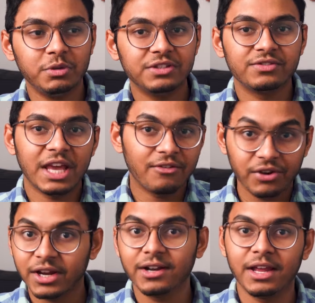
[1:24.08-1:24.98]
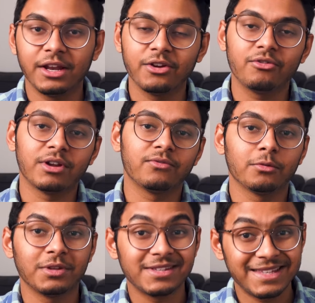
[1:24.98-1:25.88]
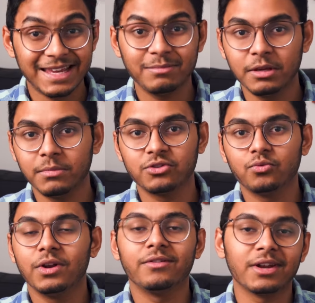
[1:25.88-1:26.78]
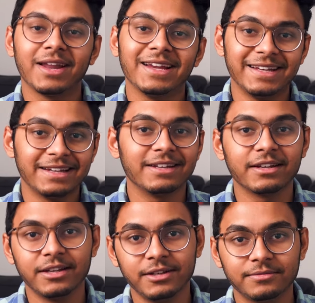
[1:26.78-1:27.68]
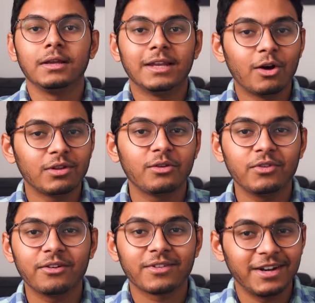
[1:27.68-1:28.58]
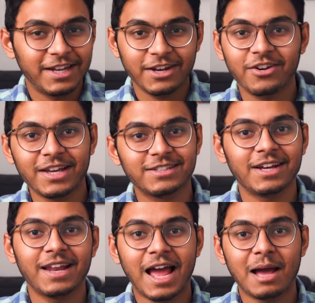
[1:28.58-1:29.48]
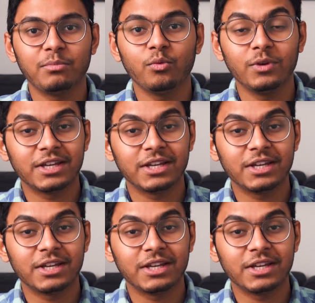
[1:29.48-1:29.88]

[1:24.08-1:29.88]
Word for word: means every container run from the same image will run identically. Now that we have containerized our app, we